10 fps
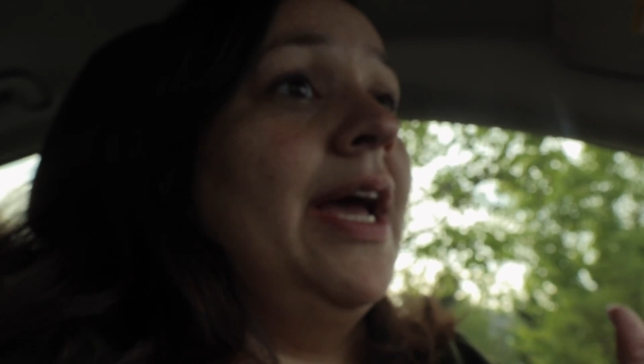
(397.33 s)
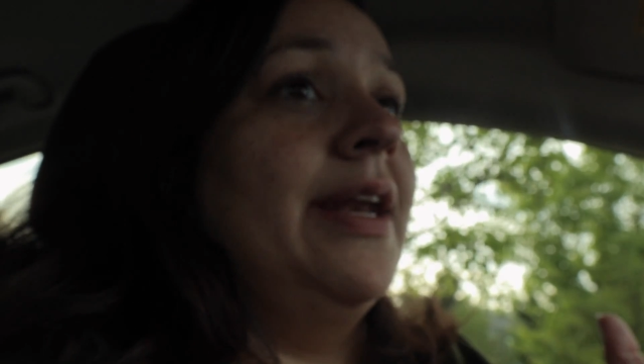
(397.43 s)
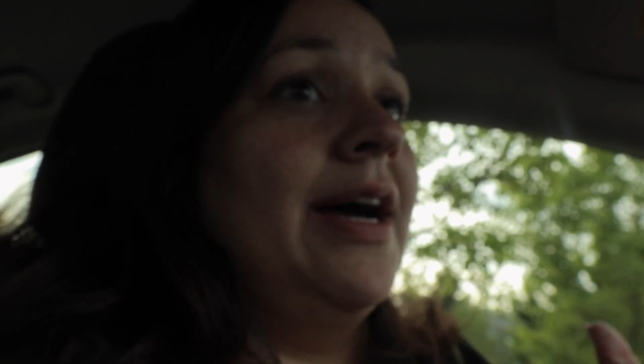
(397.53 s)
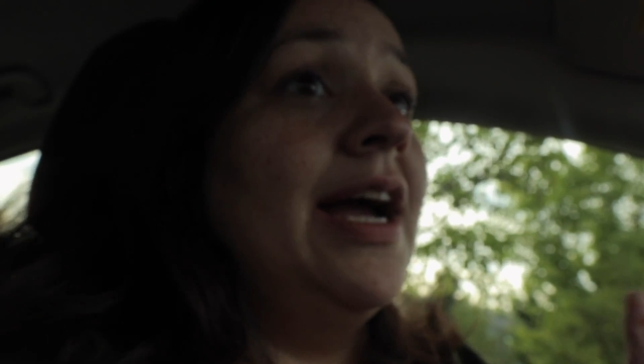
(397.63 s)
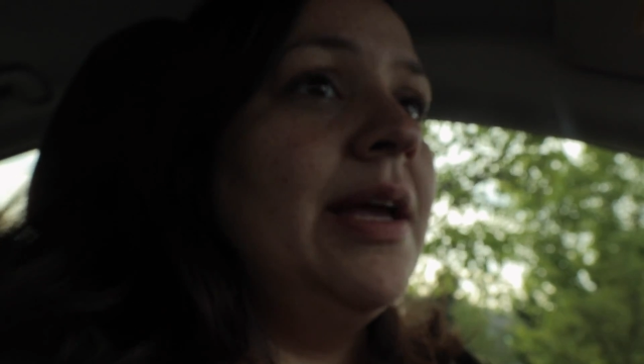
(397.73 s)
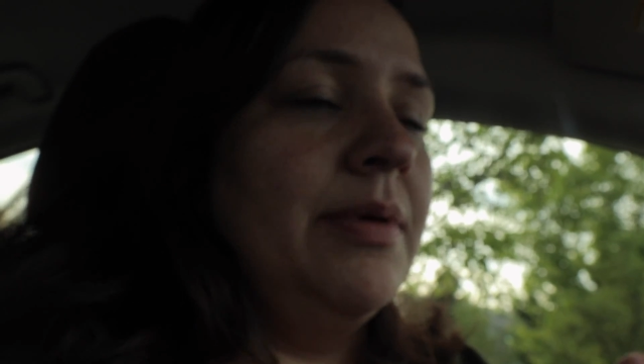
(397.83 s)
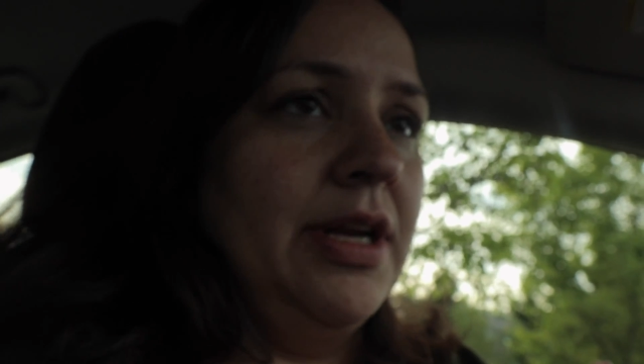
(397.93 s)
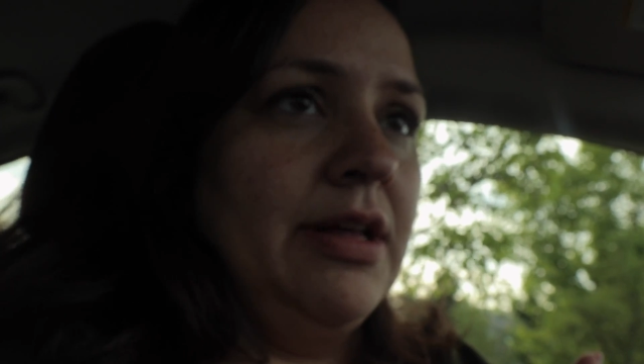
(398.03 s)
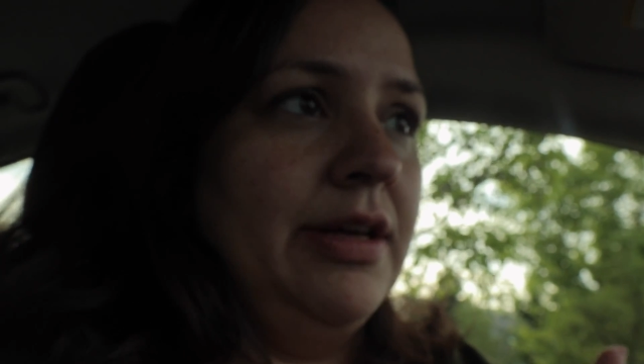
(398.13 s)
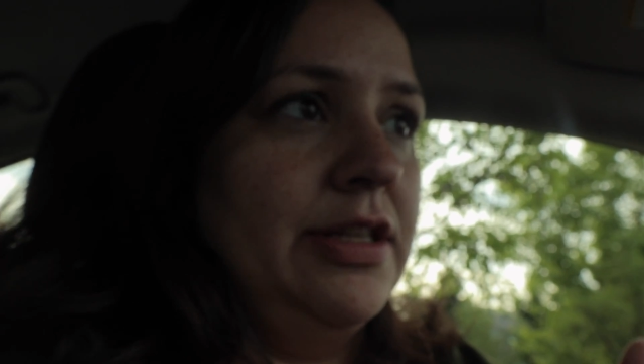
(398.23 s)
and I am
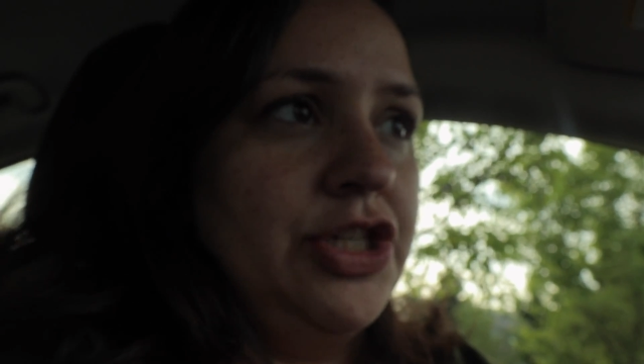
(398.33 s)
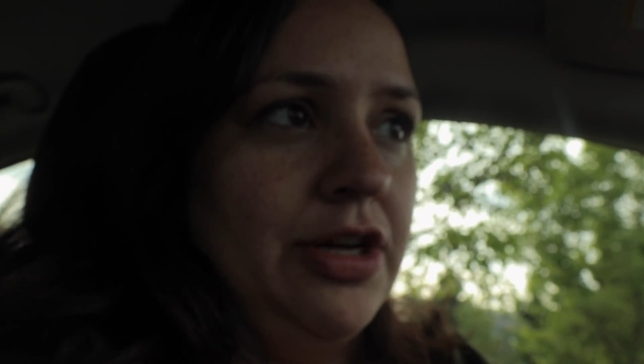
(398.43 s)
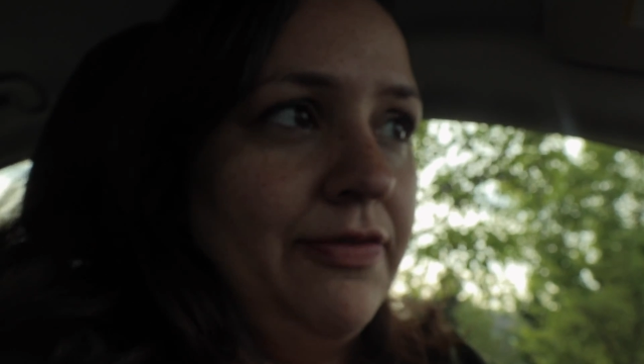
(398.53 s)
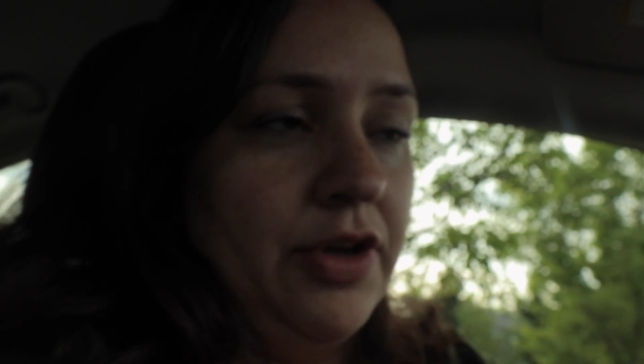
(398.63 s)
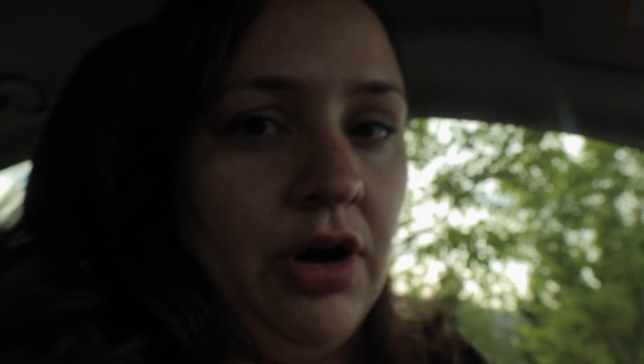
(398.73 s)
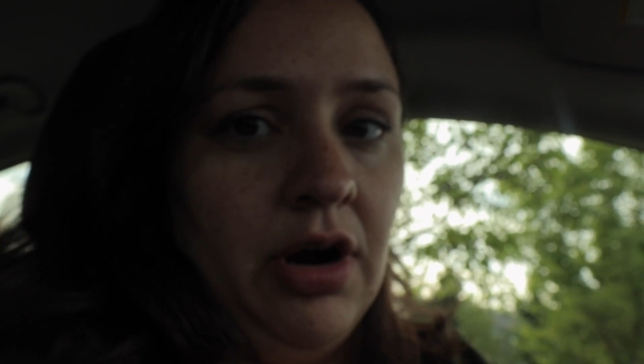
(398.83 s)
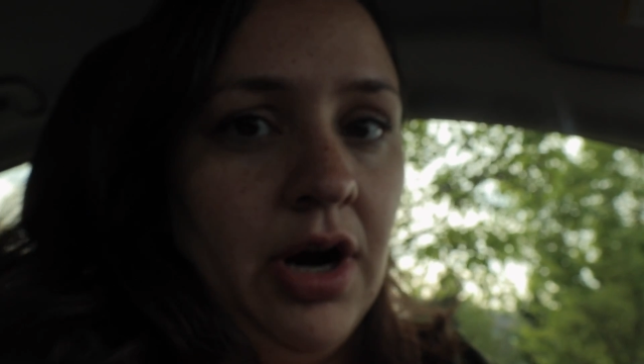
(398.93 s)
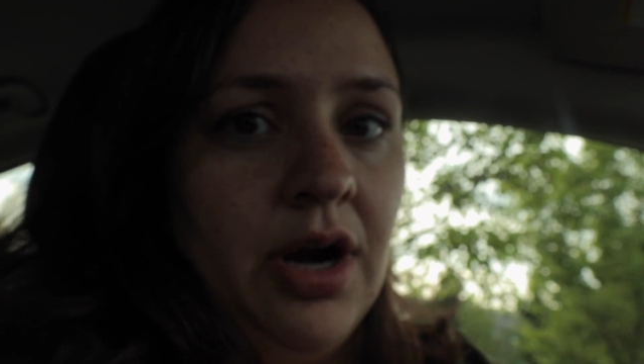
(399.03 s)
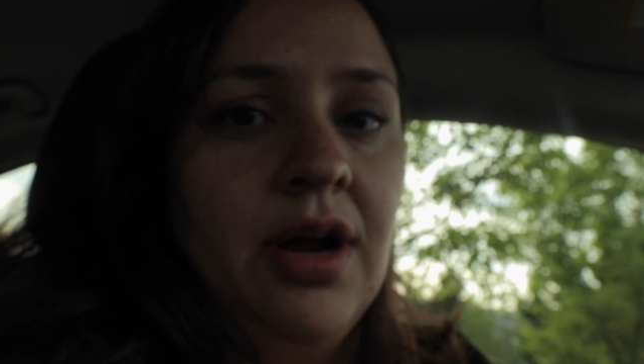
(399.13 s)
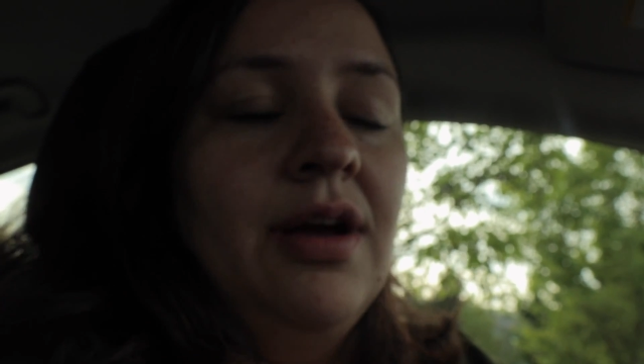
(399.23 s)
going to clean the shit off the
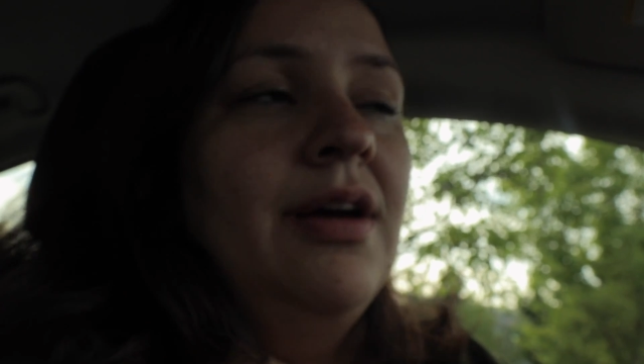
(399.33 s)
car